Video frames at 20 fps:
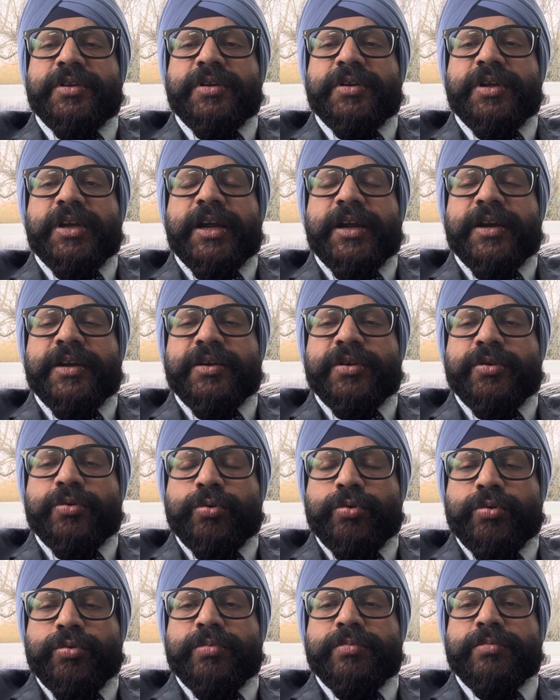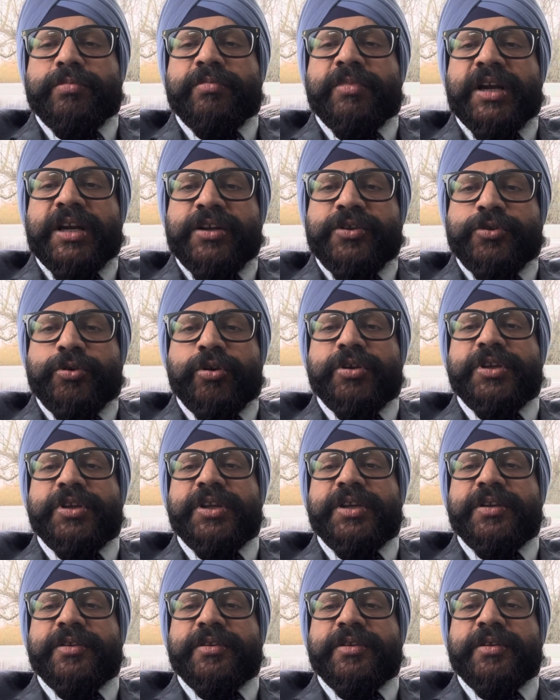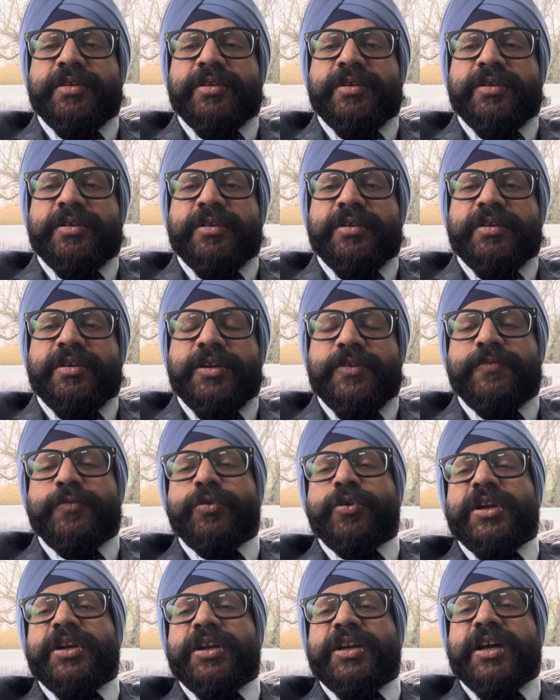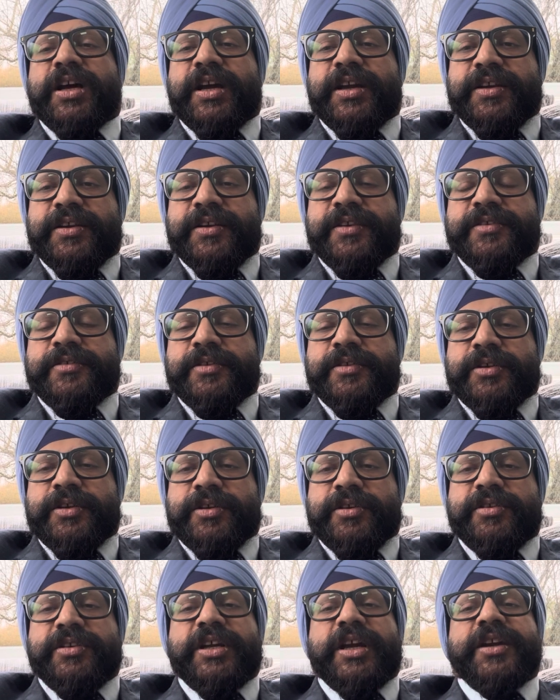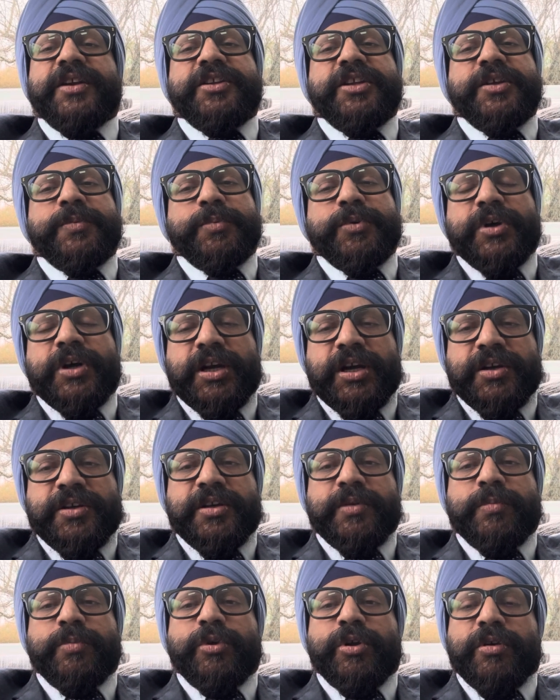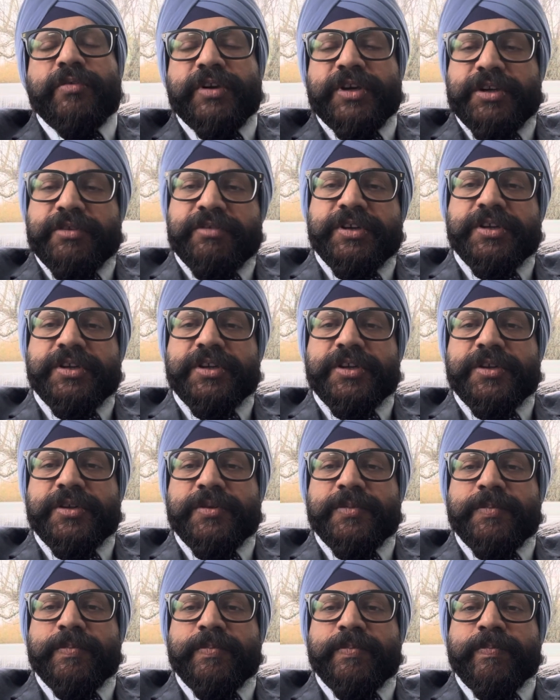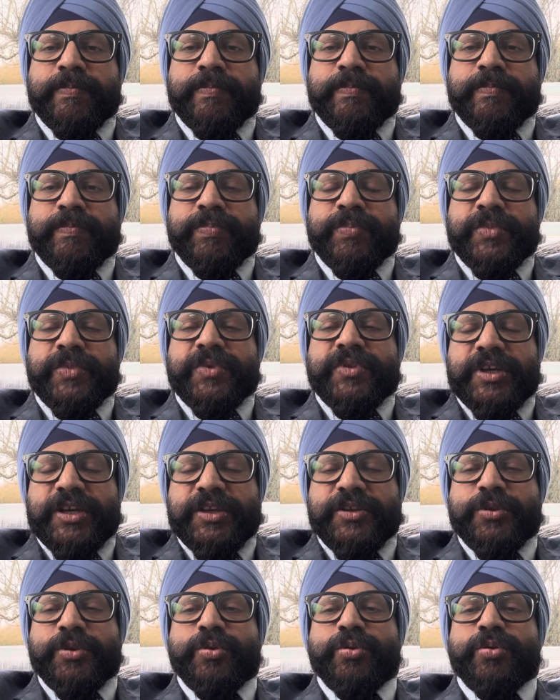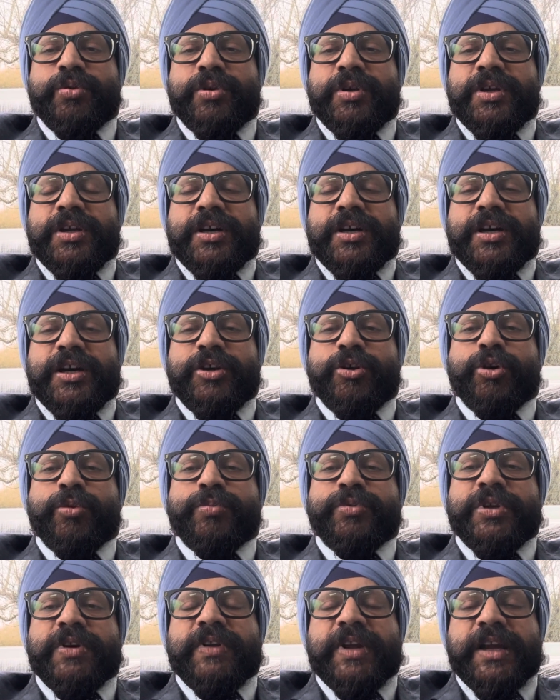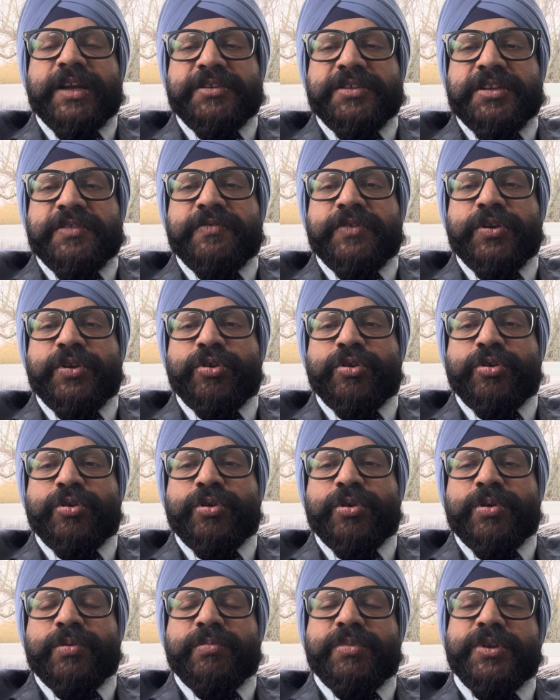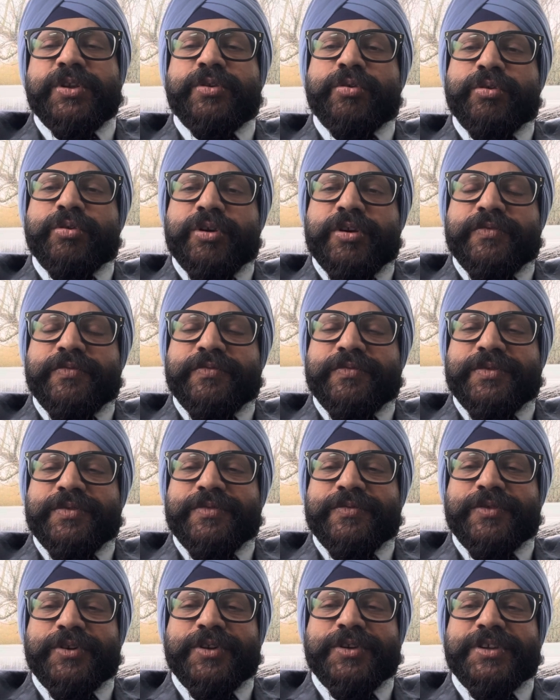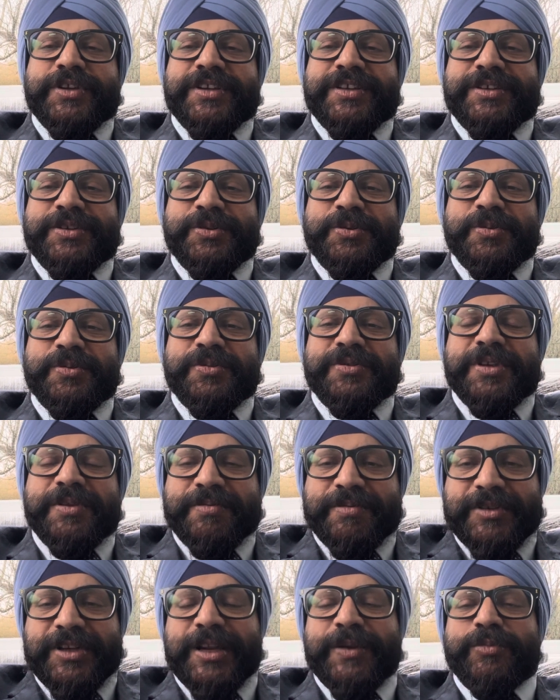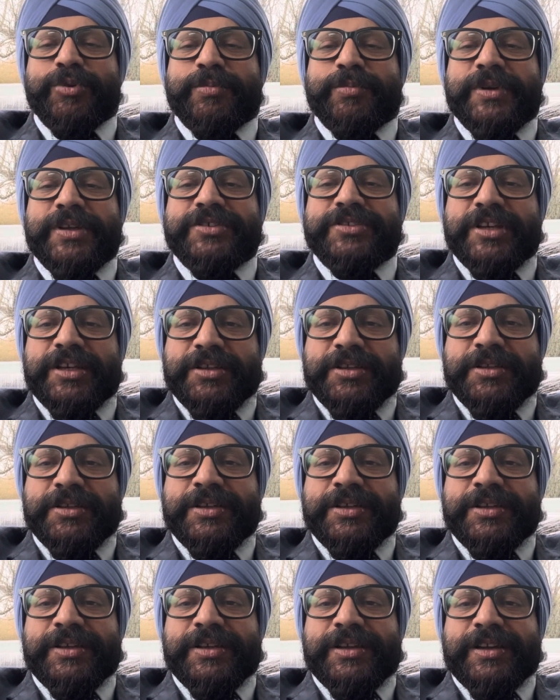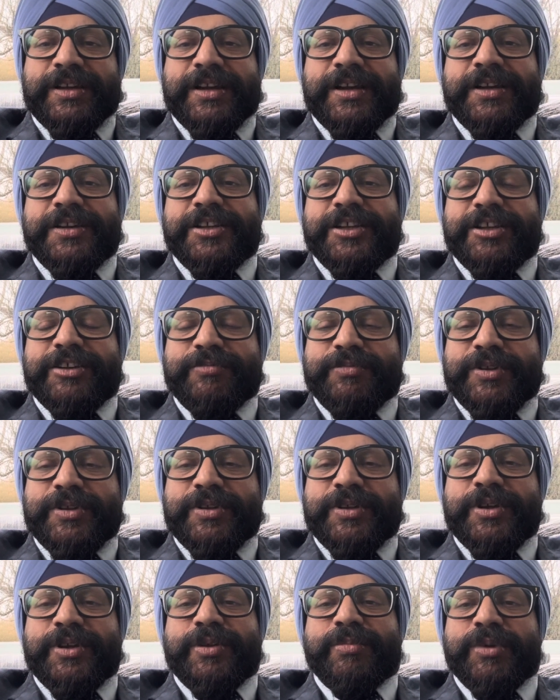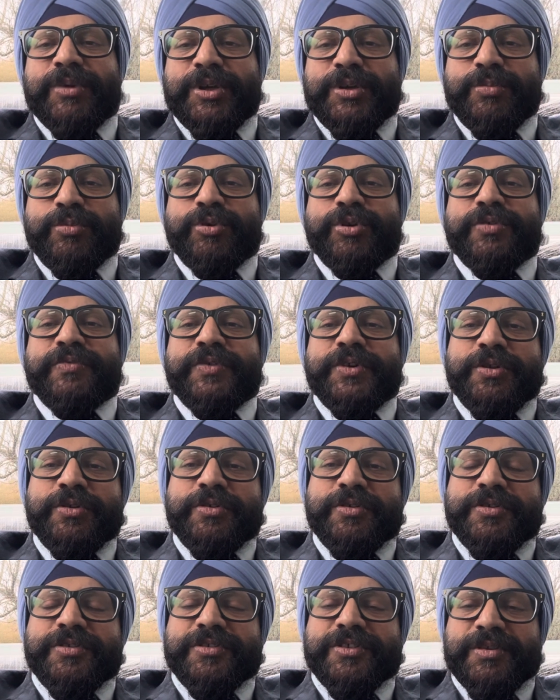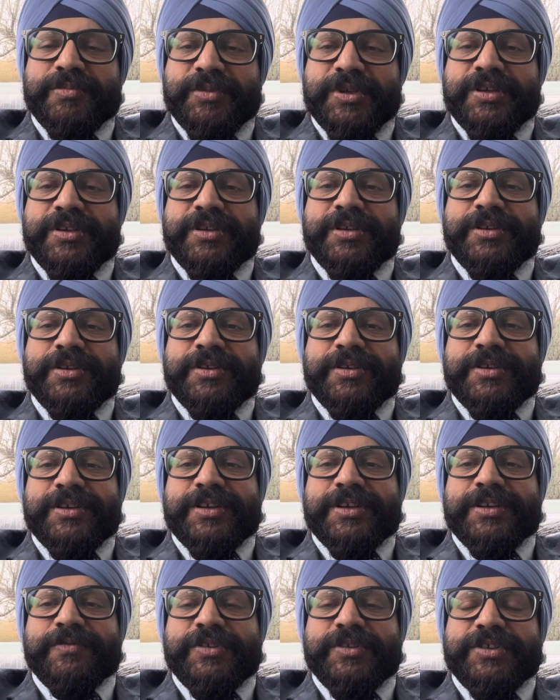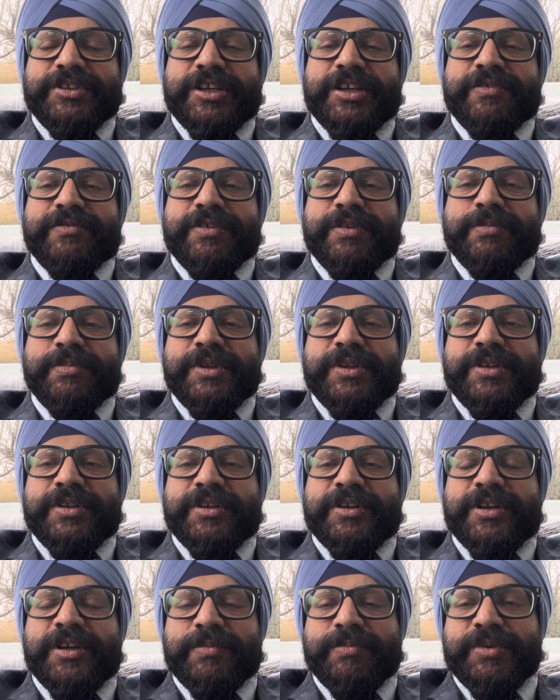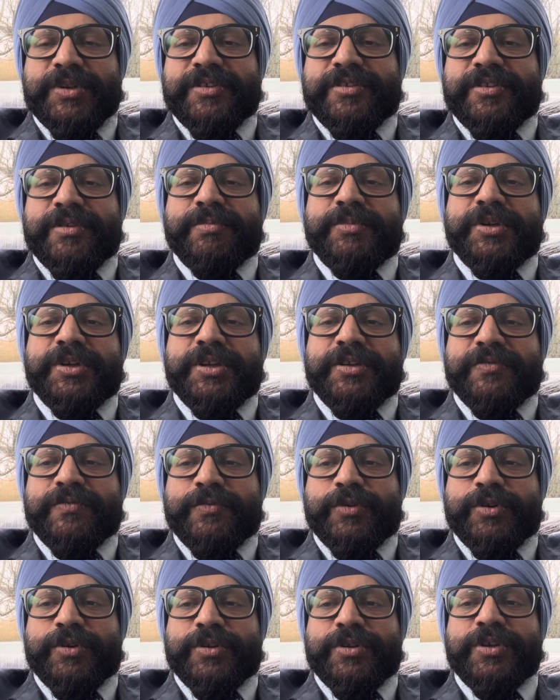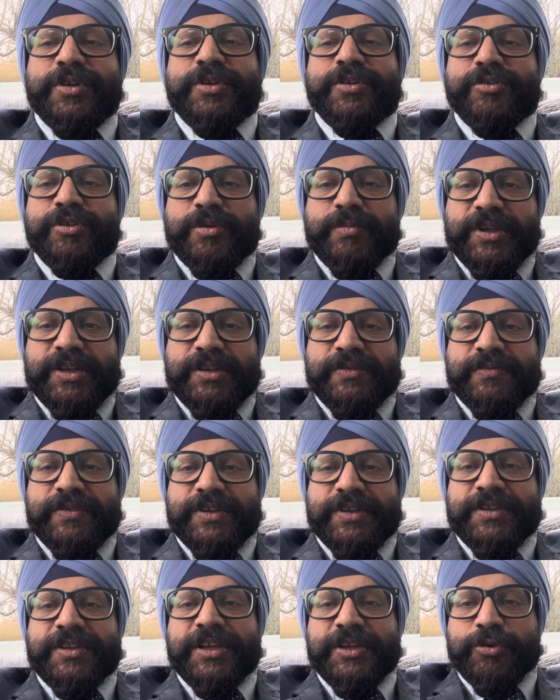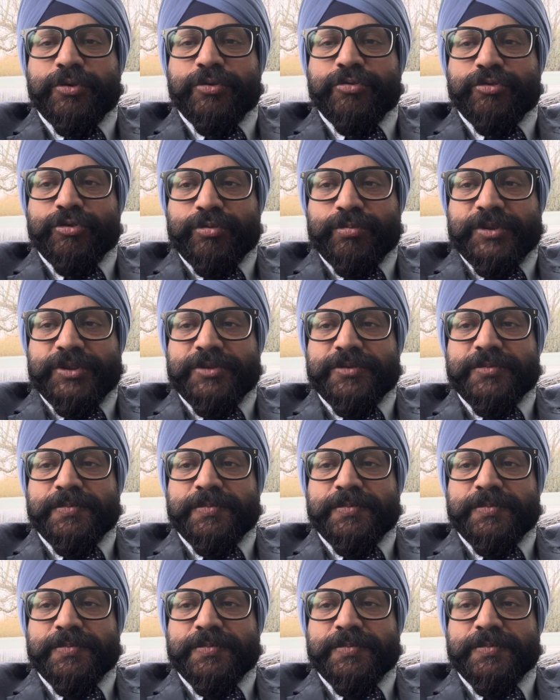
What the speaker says: and do mild joggings. If you are at a high risk, try and keep your heart rate below 120. Thank you. I hope you have liked this video. Please do not forget to subscribe to my channel, and there will be many more videos coming which I will be humbly submitting for your benefit. Thank you so much.